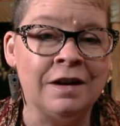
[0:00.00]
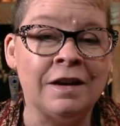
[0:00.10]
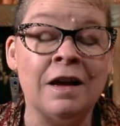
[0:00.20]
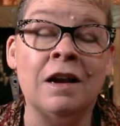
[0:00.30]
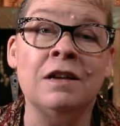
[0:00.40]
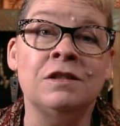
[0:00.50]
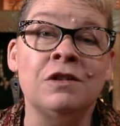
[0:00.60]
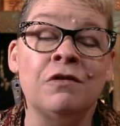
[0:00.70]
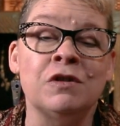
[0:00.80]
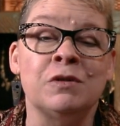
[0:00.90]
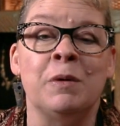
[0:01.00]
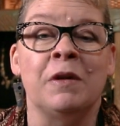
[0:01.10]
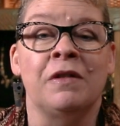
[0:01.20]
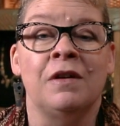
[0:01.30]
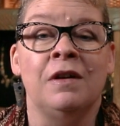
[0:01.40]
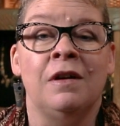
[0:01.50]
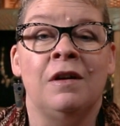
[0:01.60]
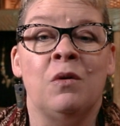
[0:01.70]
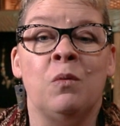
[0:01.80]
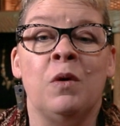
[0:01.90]
can I silversmith
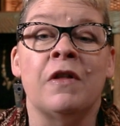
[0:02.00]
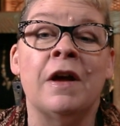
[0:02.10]
with